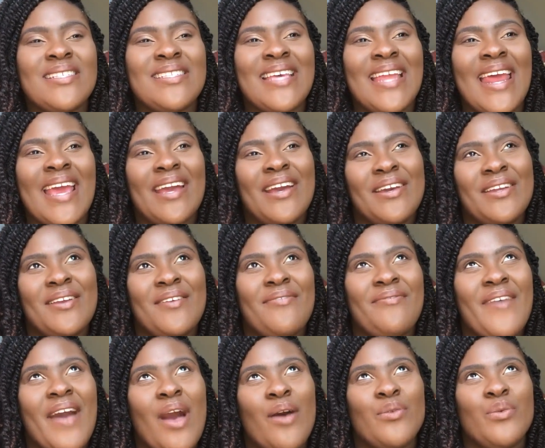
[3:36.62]
I could have
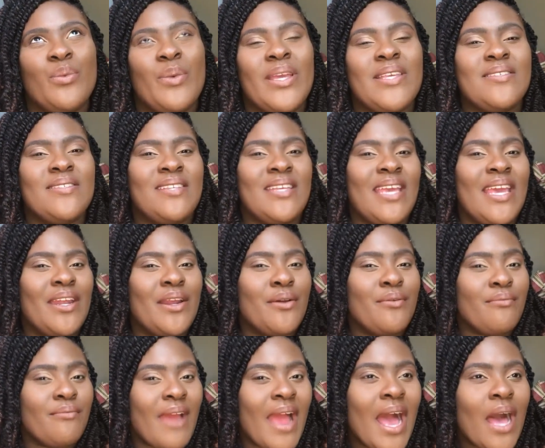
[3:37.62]
found ways to get
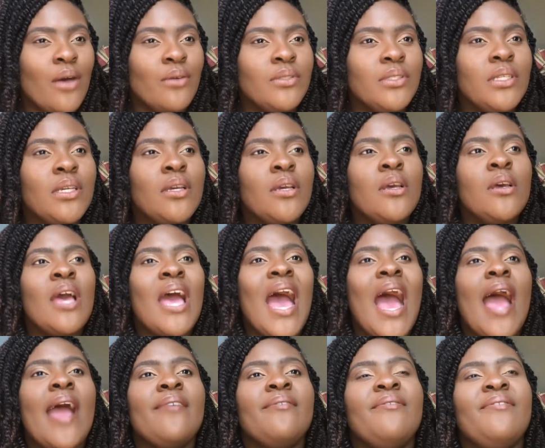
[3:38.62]
around.
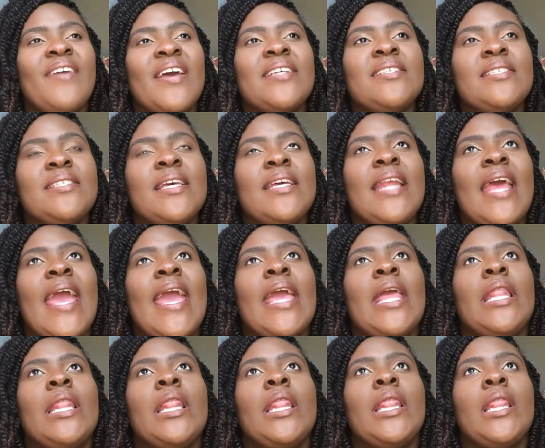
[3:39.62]
I invested a
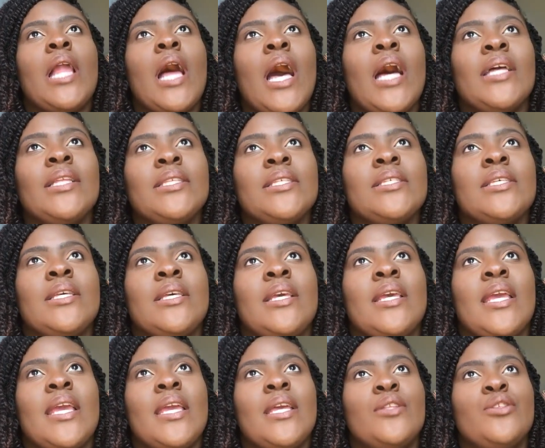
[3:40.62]
lot
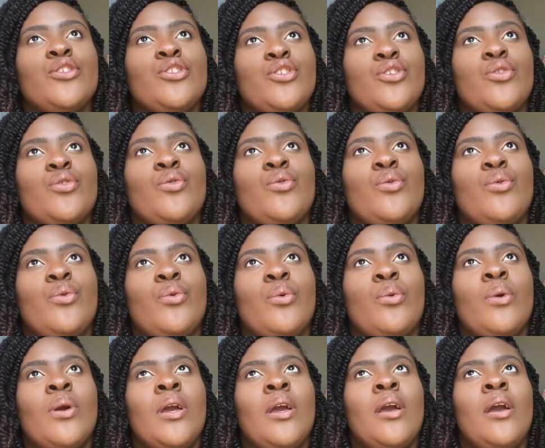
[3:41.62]
into
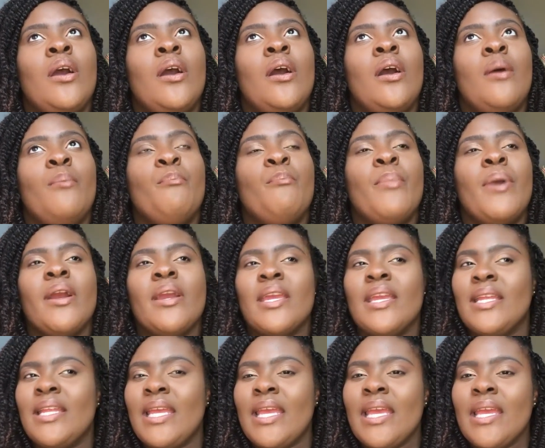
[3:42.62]

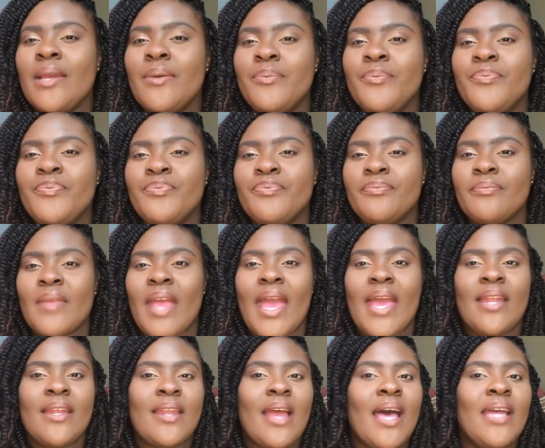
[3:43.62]
marketing
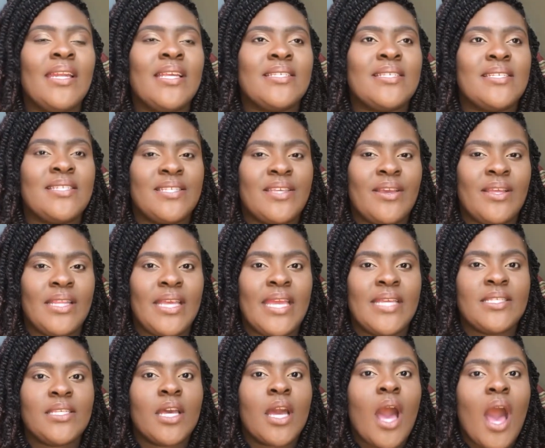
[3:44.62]
and not necessarily
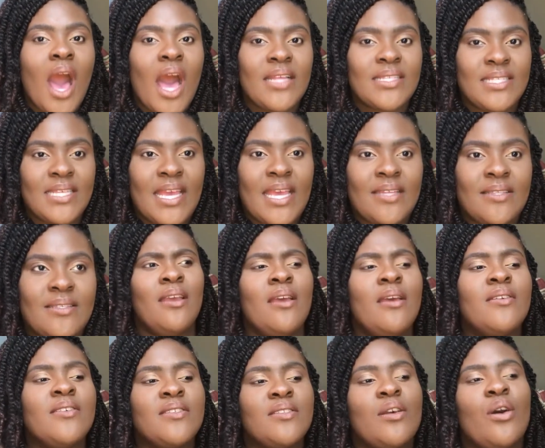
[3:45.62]
into content.
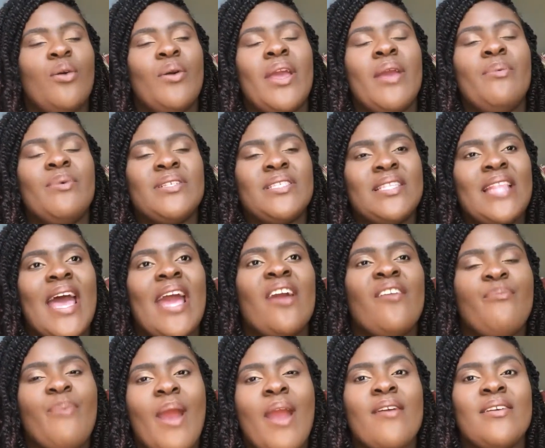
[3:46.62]
So it was lack
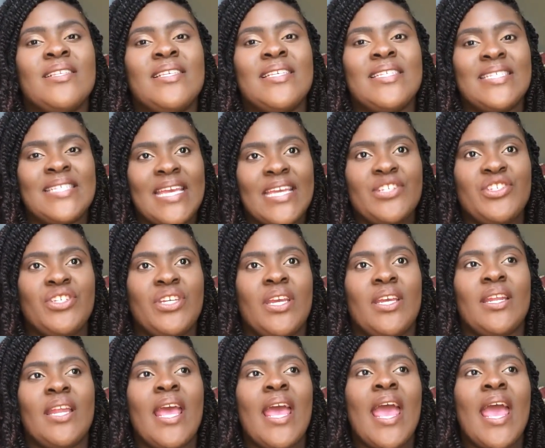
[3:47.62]
of prioritization.